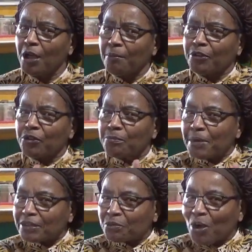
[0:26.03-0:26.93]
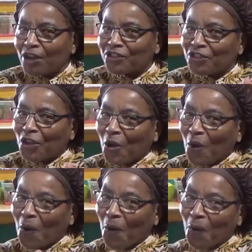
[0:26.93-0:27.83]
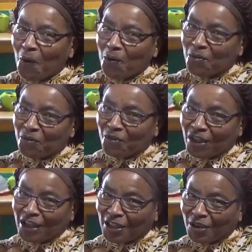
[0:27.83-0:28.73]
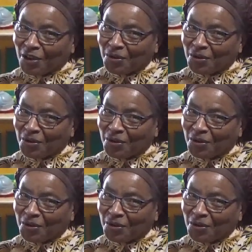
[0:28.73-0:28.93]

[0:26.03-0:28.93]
but you must watch the whole video.